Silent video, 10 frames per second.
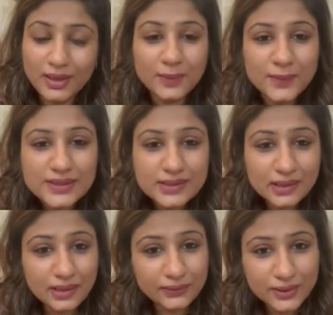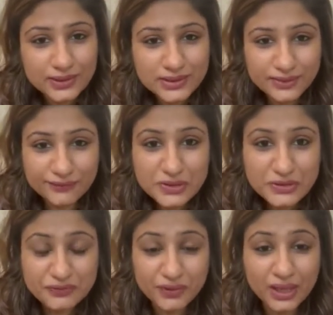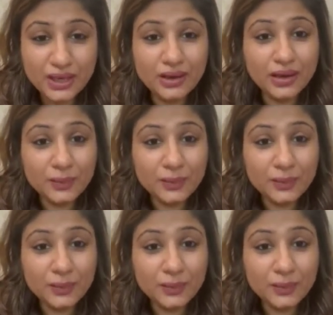Basically, there is a difference between